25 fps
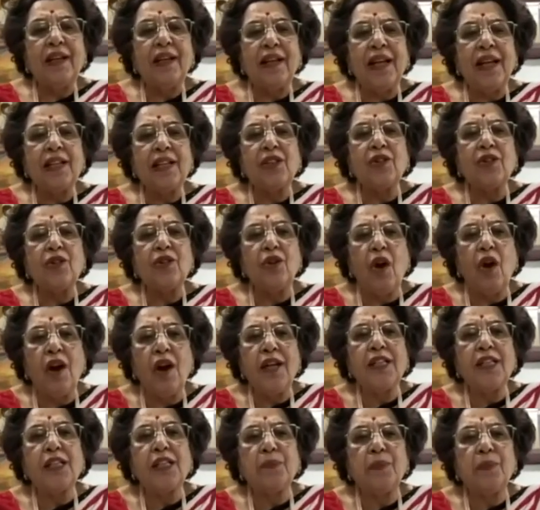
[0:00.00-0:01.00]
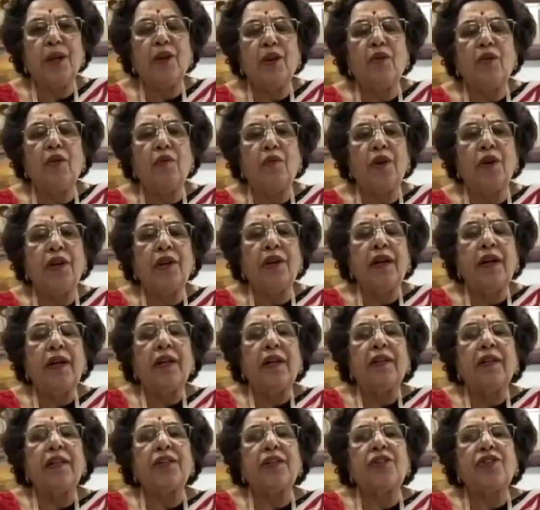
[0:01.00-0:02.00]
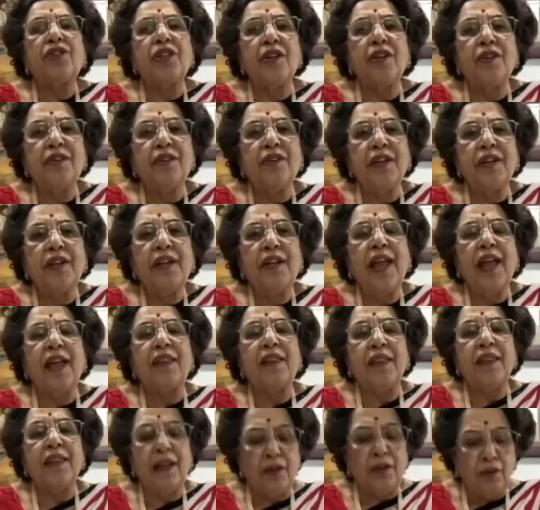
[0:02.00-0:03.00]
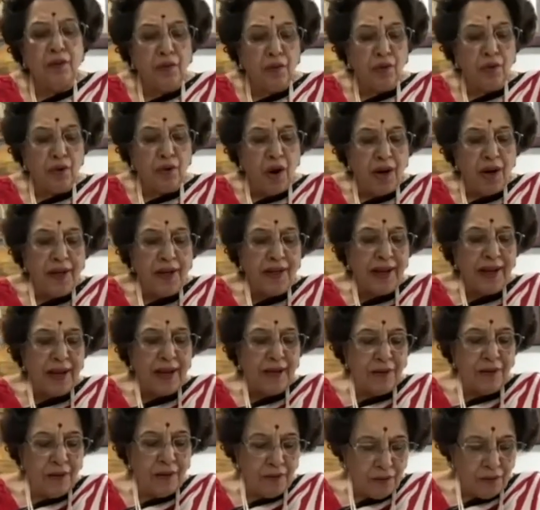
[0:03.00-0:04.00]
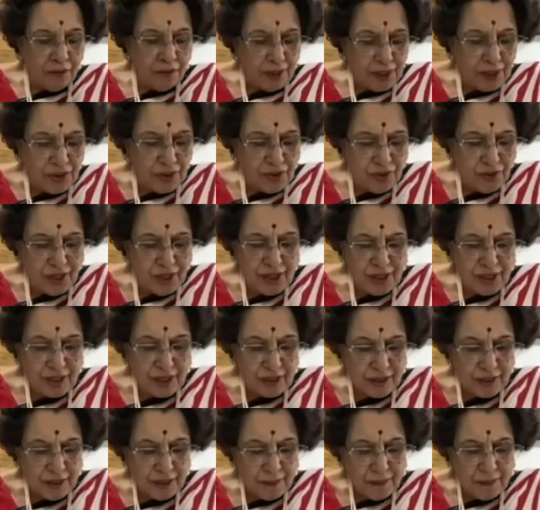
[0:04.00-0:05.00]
does not spill over the children and they do not get frustrated.